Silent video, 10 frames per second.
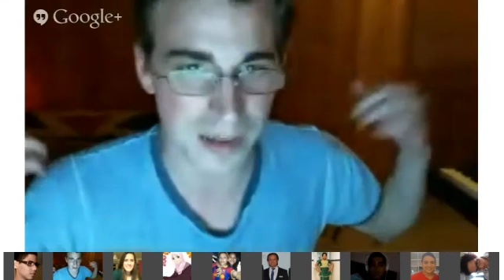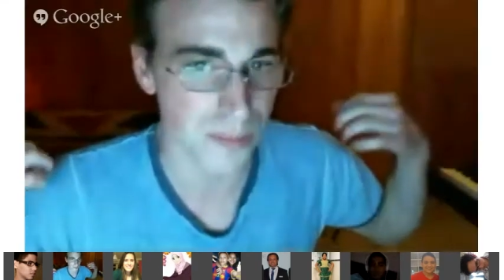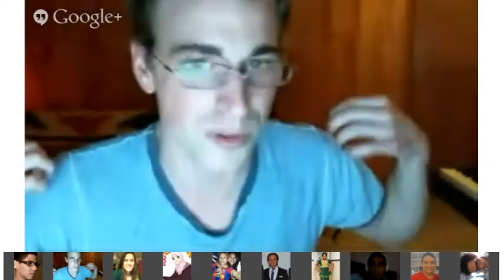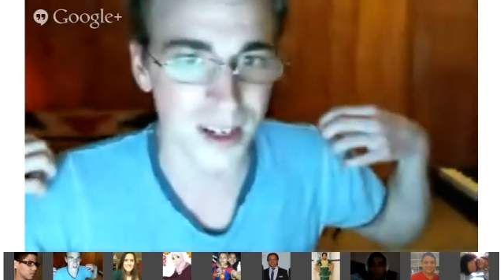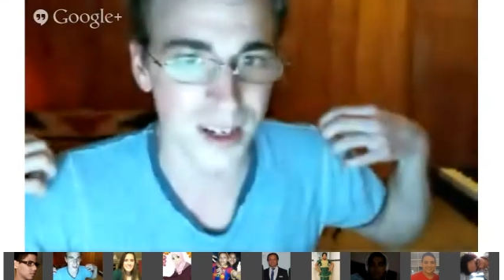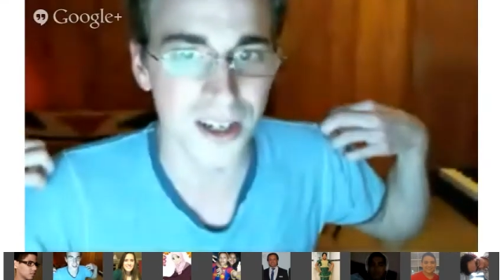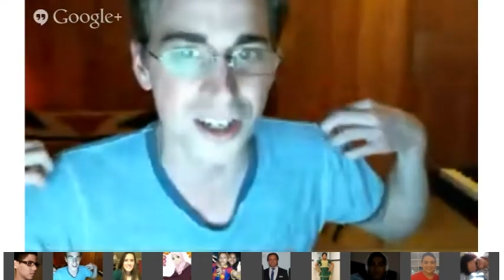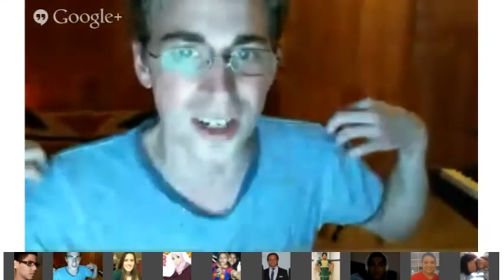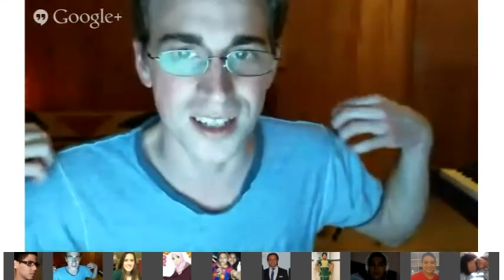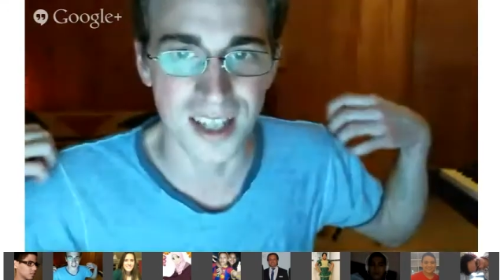Gate
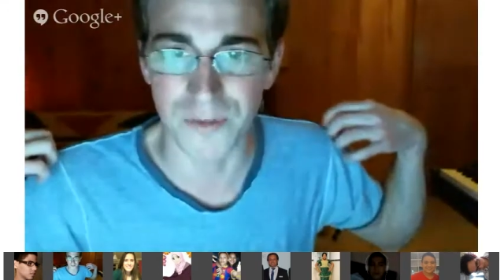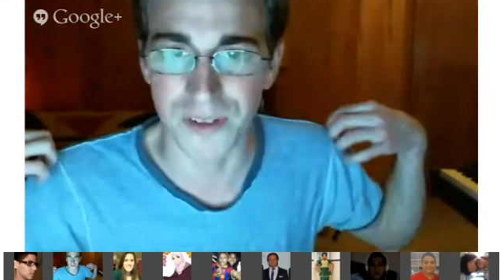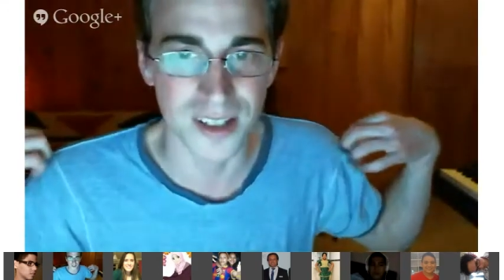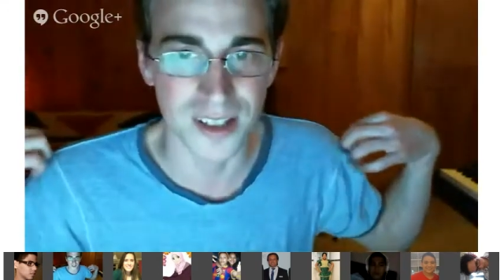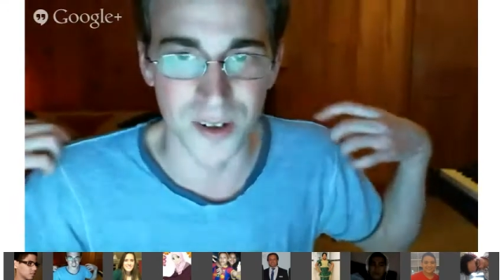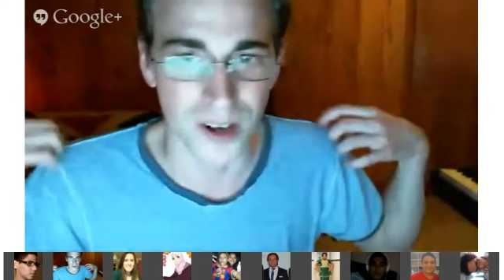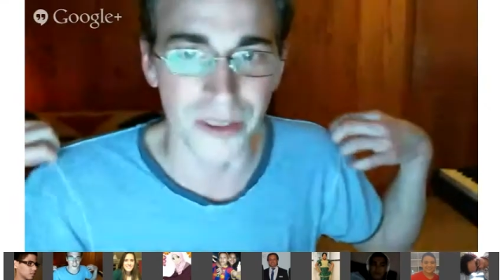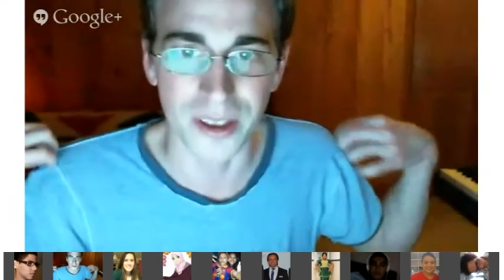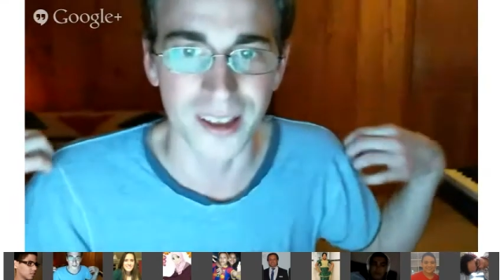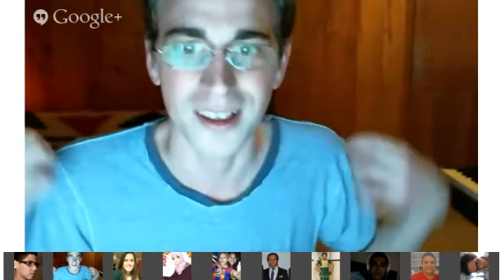Bridge in San Francisco,
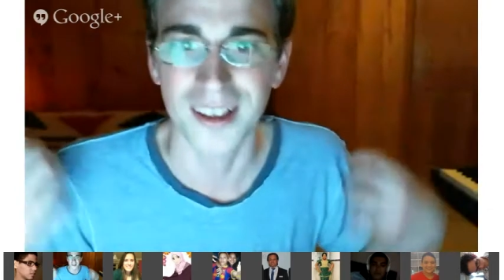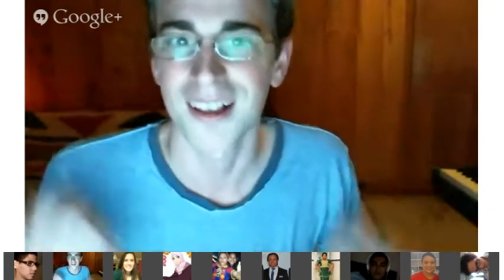nothing.